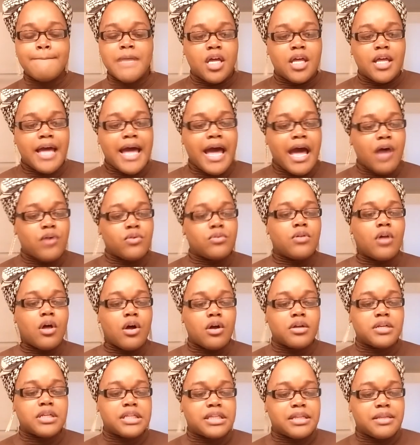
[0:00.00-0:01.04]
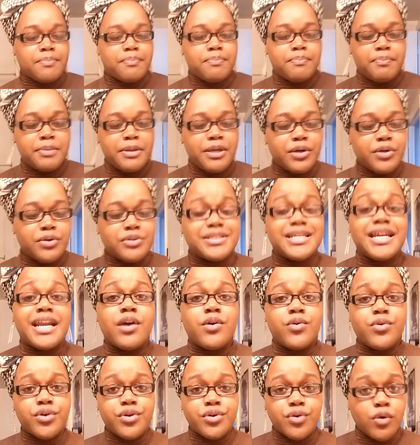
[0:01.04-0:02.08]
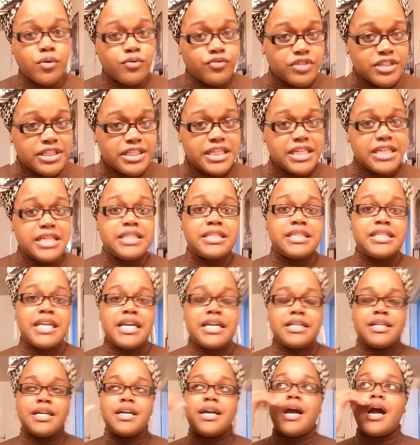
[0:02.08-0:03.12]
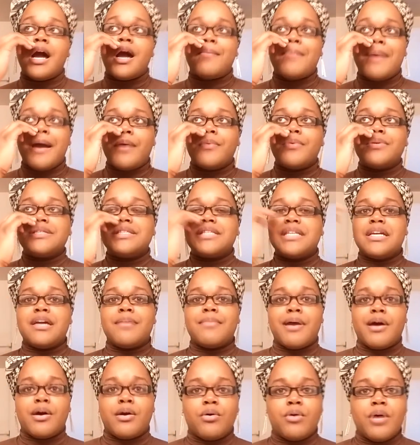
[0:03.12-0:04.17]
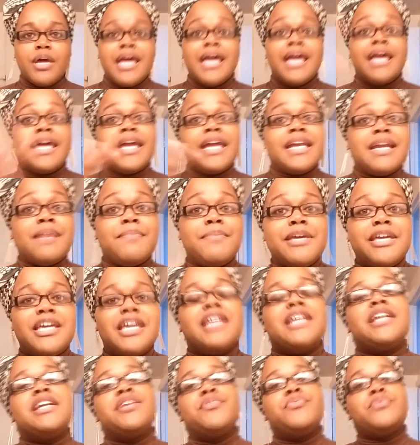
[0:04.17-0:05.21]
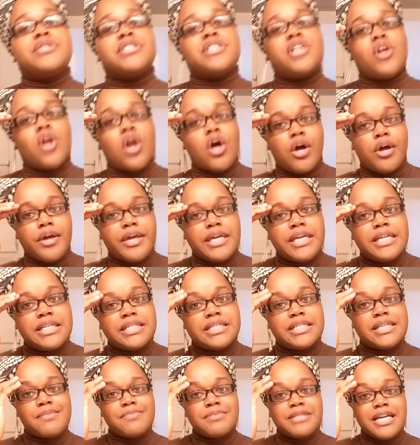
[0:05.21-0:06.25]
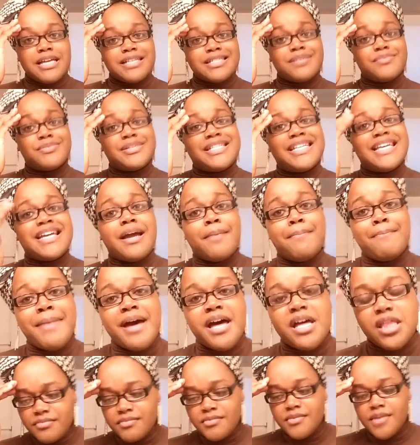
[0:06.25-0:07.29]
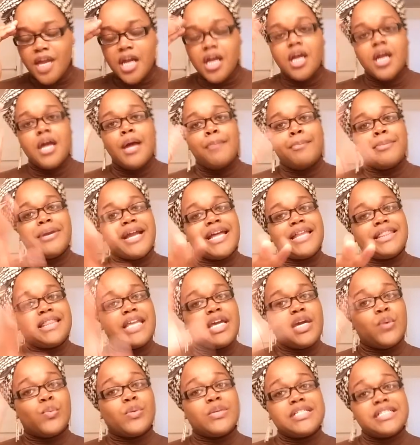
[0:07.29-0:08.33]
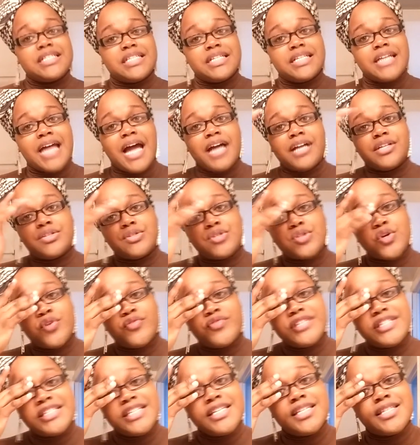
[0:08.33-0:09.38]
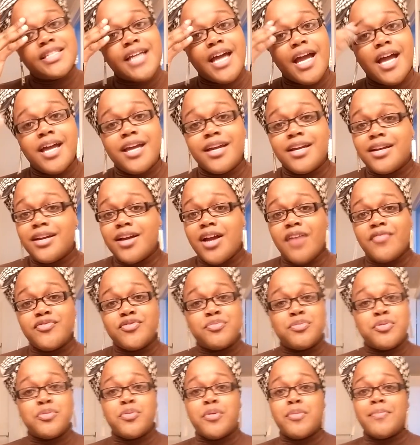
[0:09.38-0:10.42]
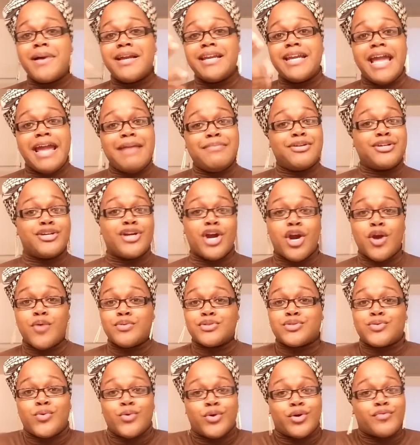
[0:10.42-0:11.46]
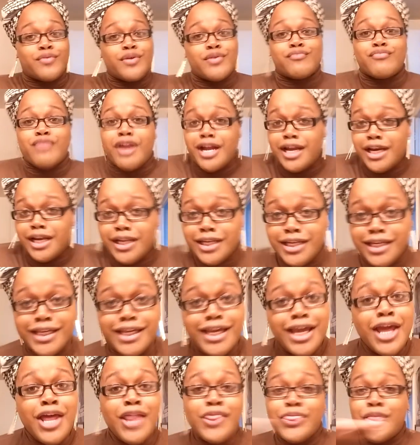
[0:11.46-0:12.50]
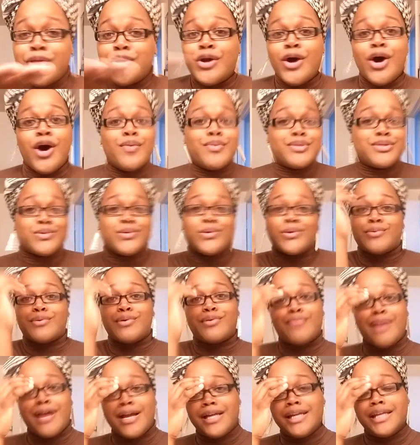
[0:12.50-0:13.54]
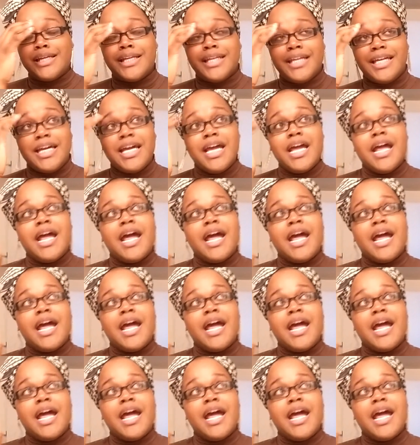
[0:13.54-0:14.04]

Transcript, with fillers: how long did the pills that I ordered overseas take to come? I would say about, in the beginning it was the longest. Sometimes it would take a month. But I think once the doctors overseas got comfortable with my name, the girl was ordering regularly, the doll was ordering regularly,